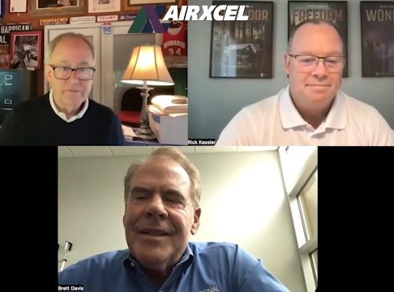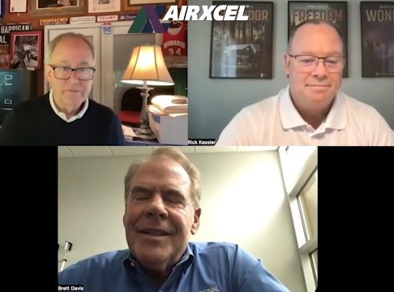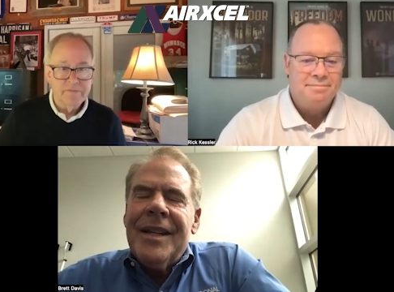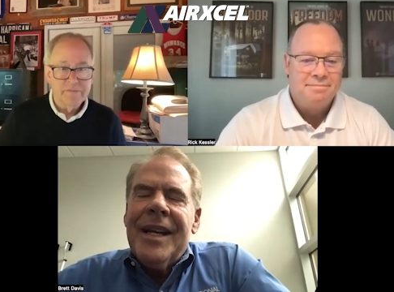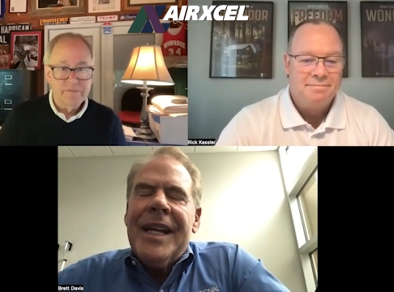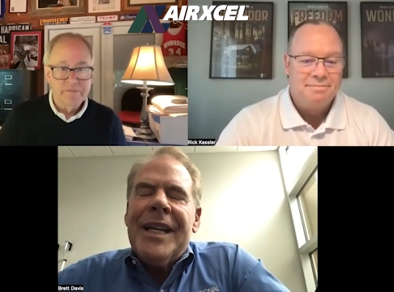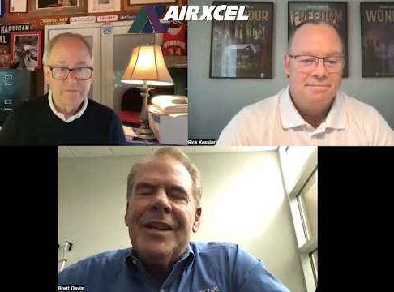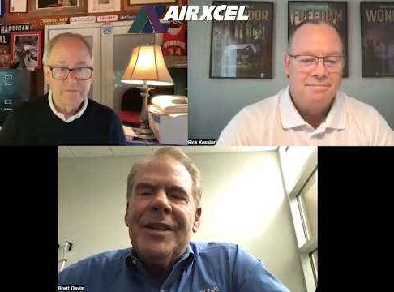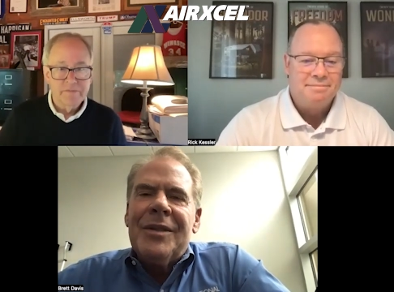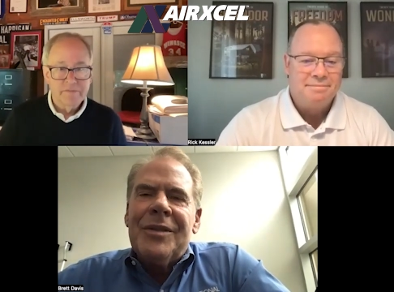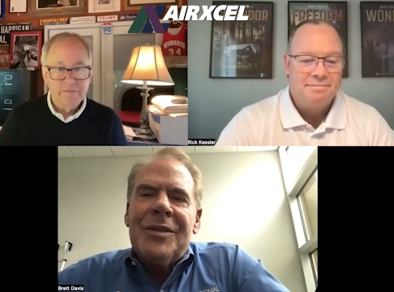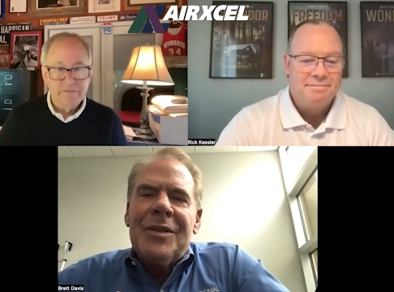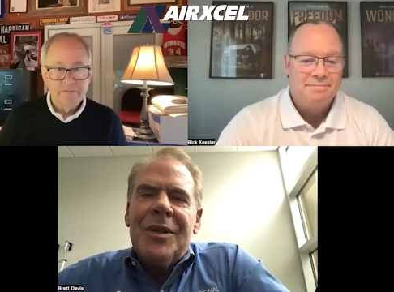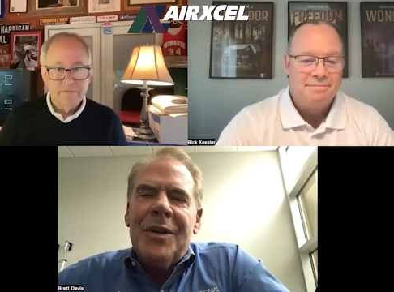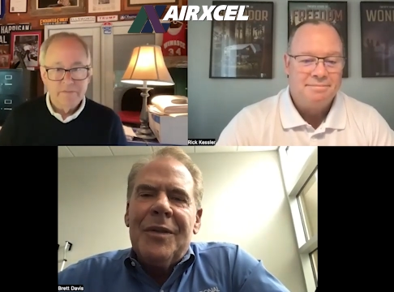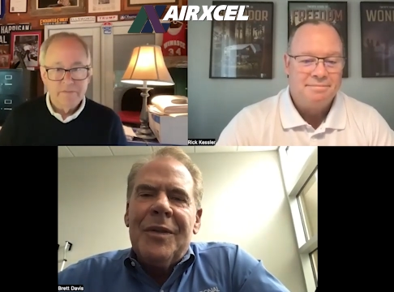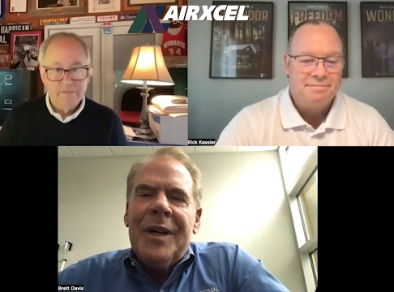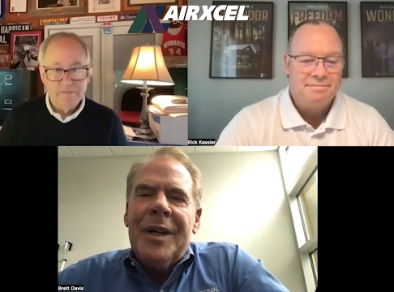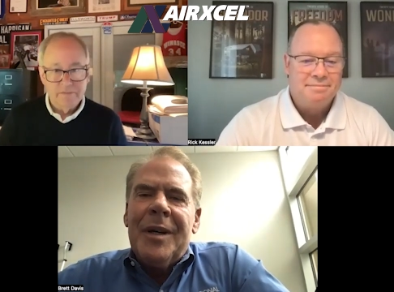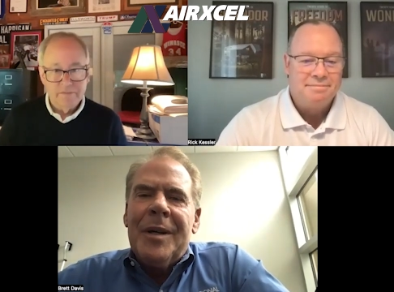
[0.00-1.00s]
Speaker 1: Thank you
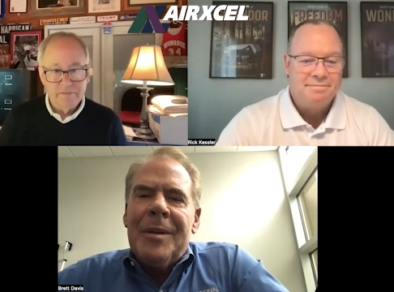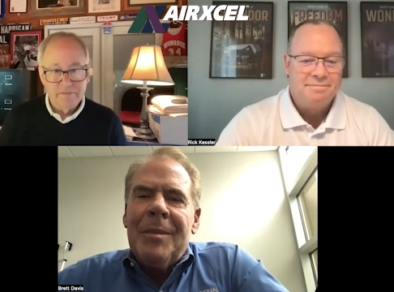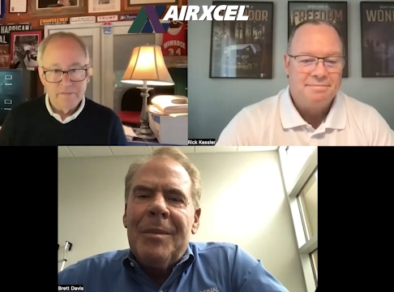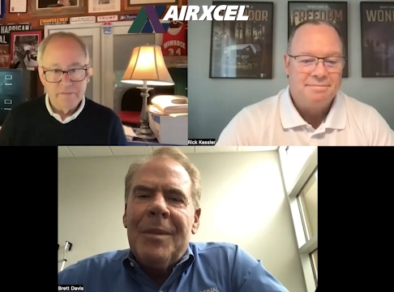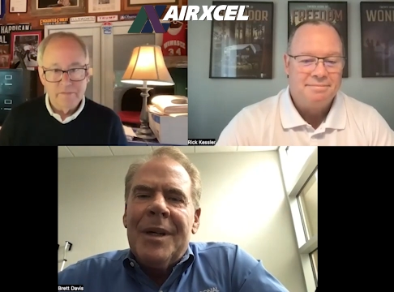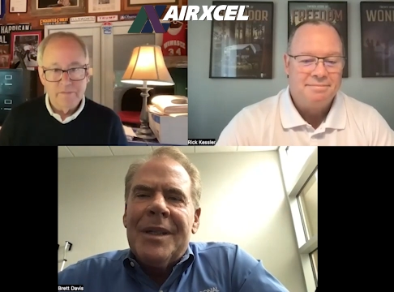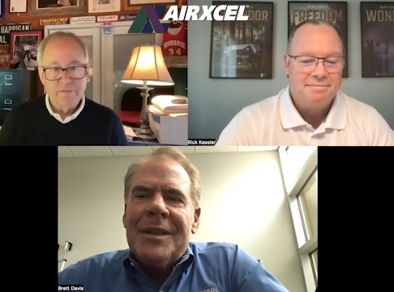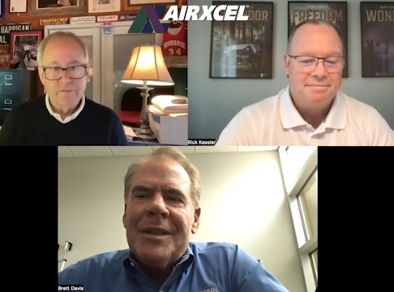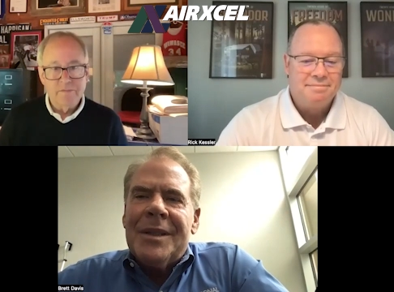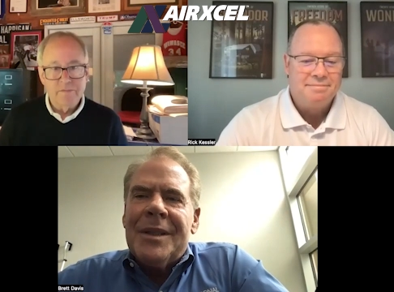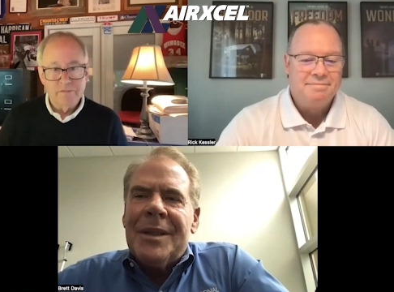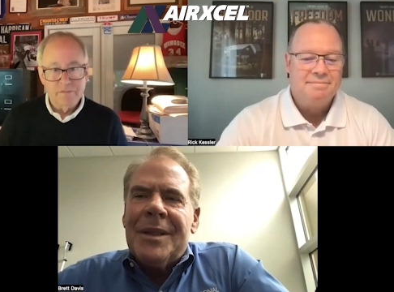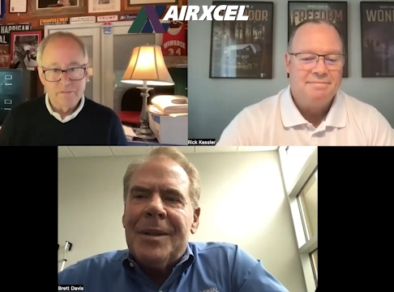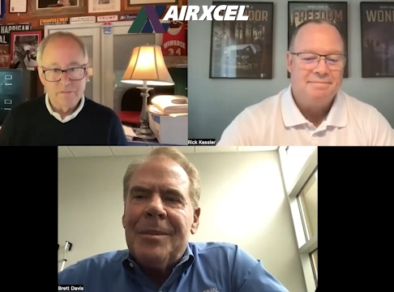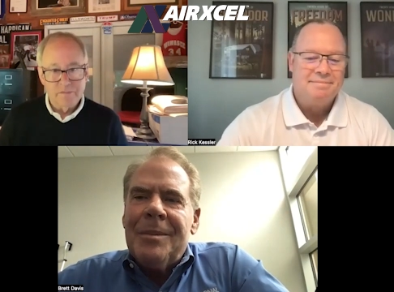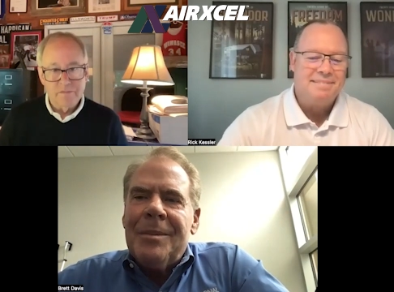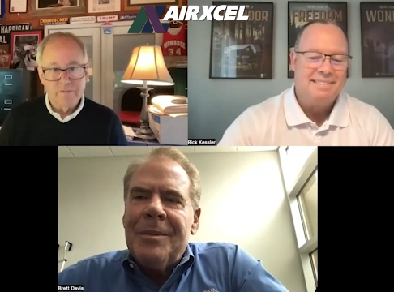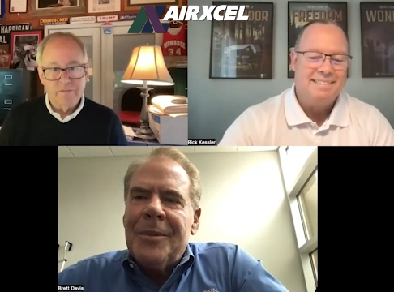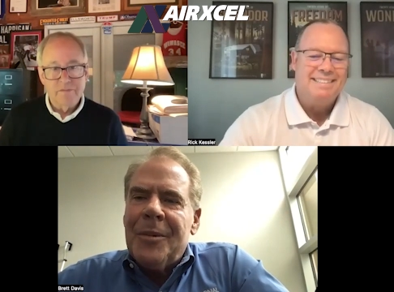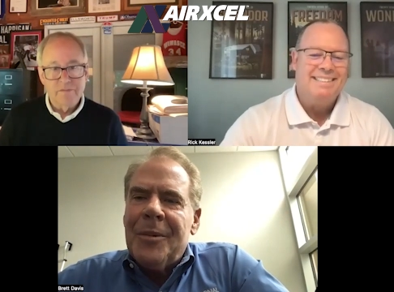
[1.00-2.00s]
so very much, Sherm.
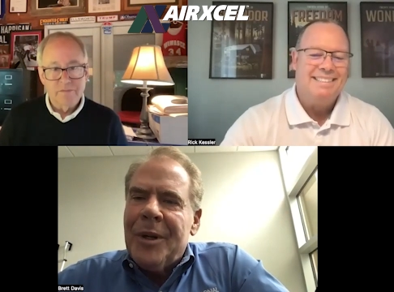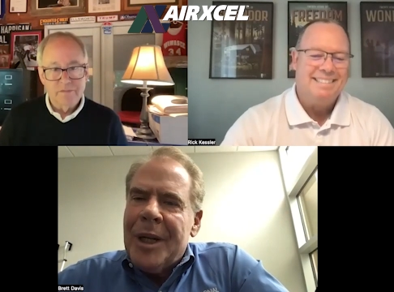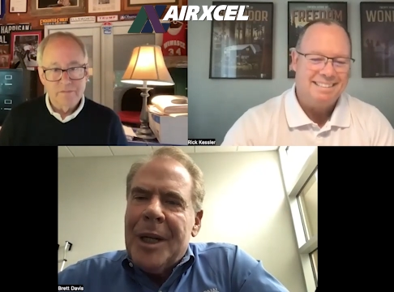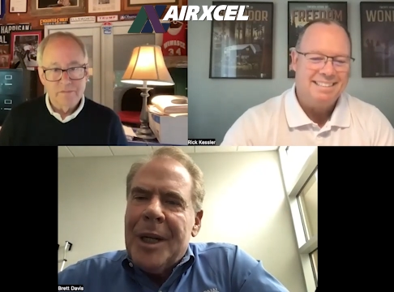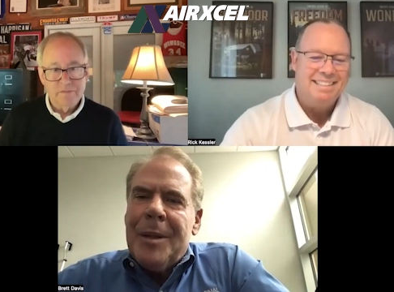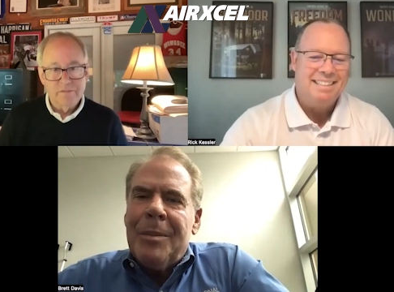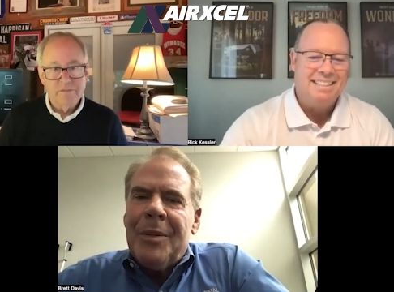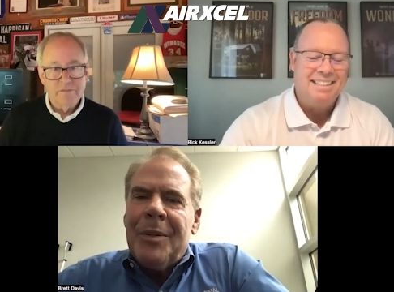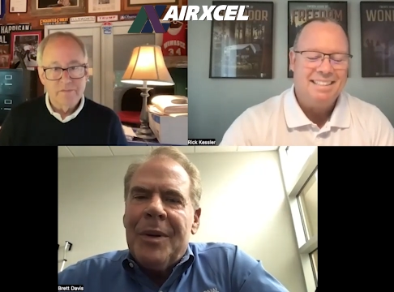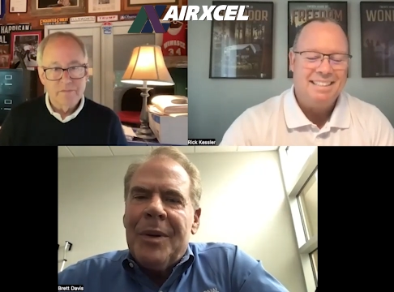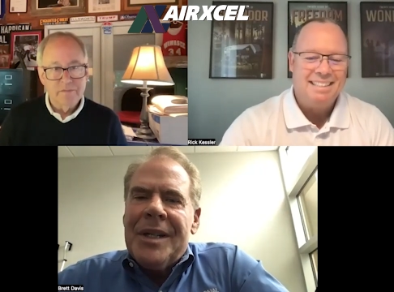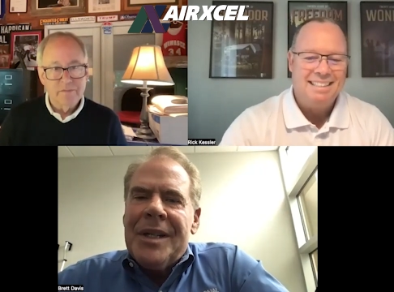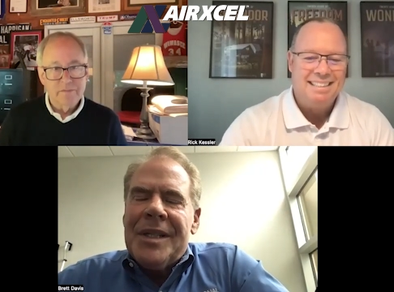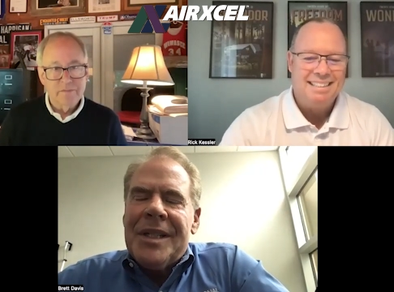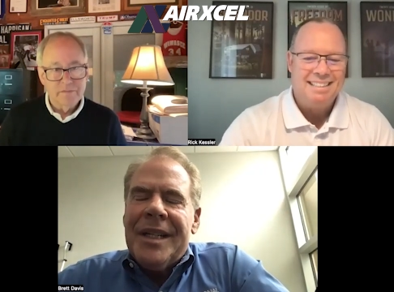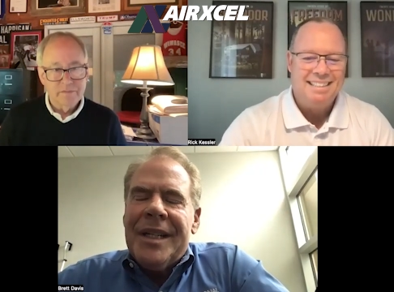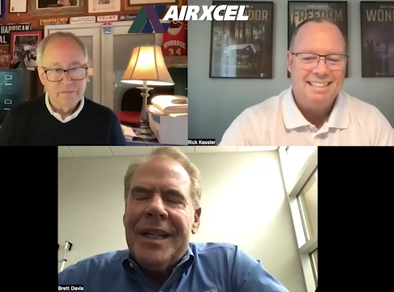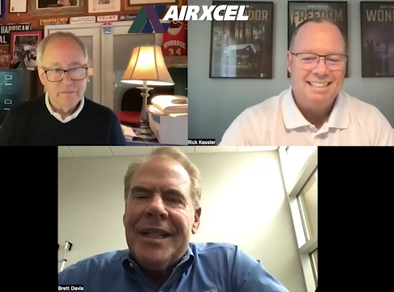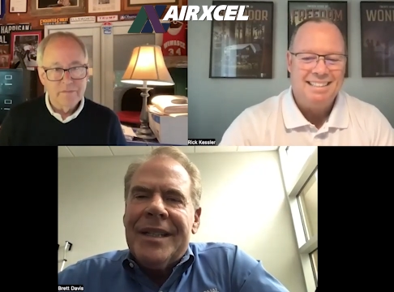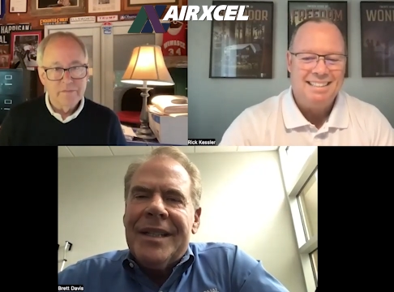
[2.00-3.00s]
Really
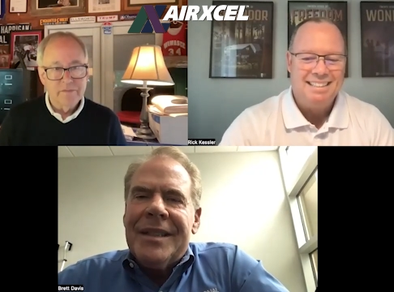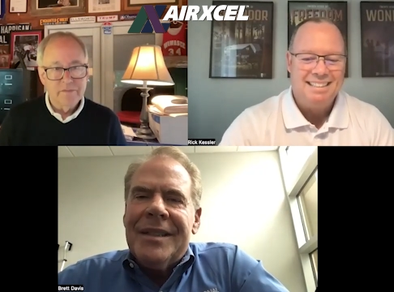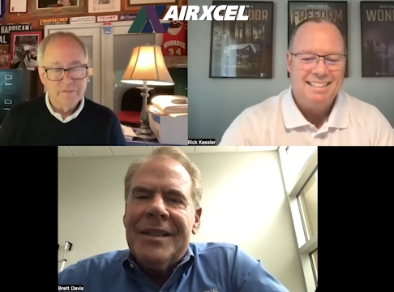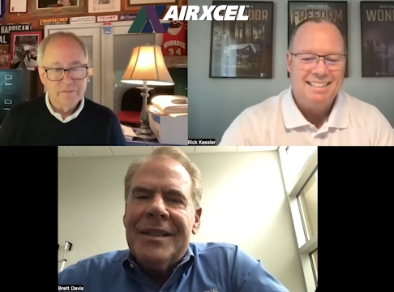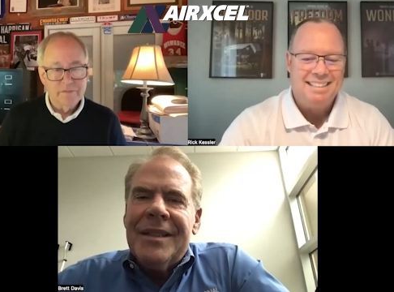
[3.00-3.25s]
appreciate it.